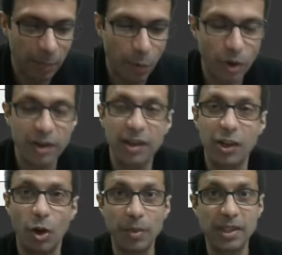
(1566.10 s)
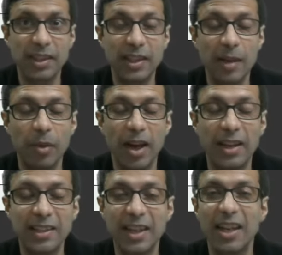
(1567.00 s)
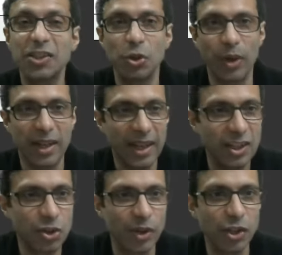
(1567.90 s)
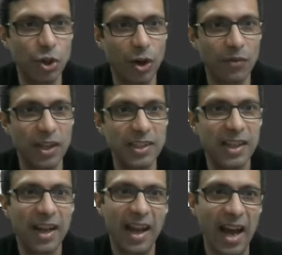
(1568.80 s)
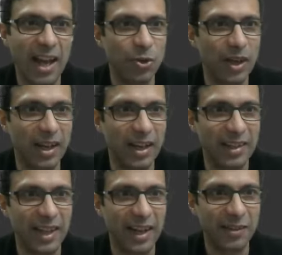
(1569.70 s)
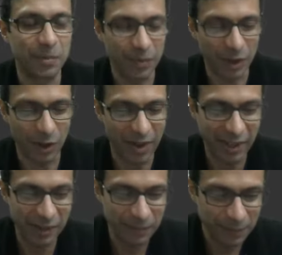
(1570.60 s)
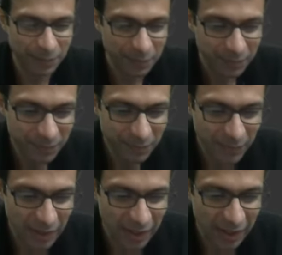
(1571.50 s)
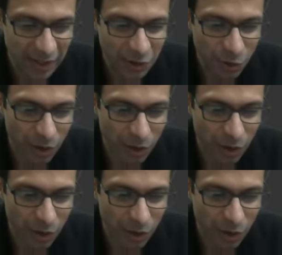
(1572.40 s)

important atomicity table I discussed. You can take a screenshot of this and you can learn that. All right. So